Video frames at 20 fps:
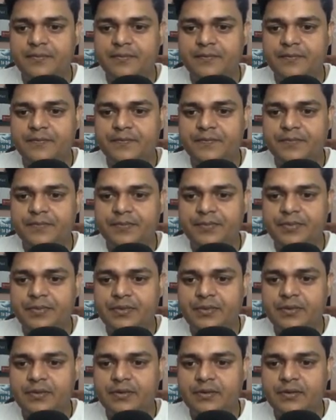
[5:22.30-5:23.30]

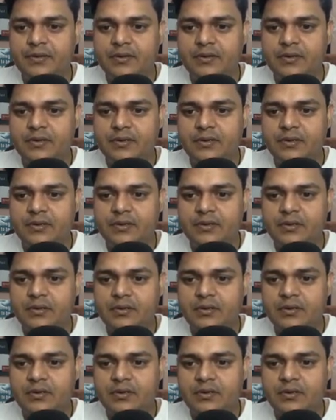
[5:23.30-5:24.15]
(no one is talking)